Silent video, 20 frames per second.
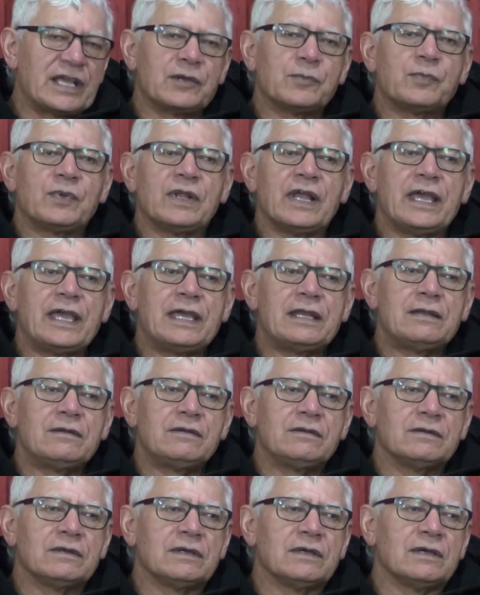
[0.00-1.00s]

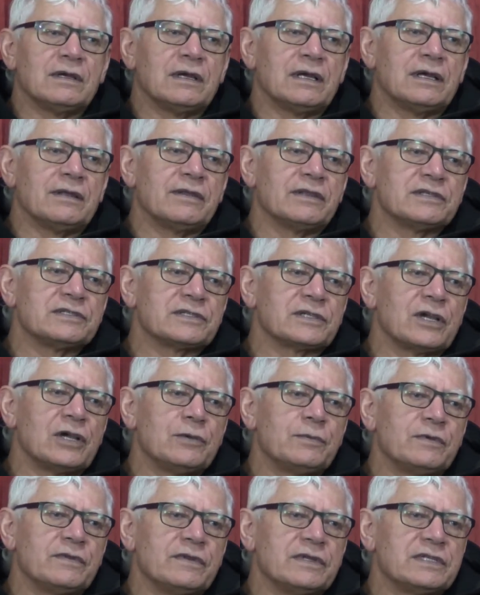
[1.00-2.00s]
plan, the
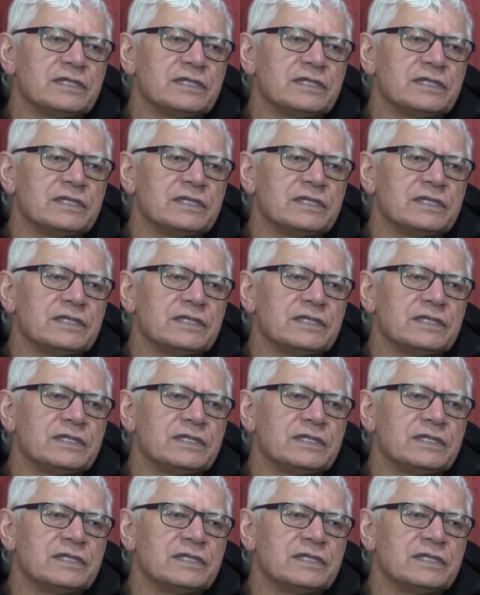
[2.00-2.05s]
scope of the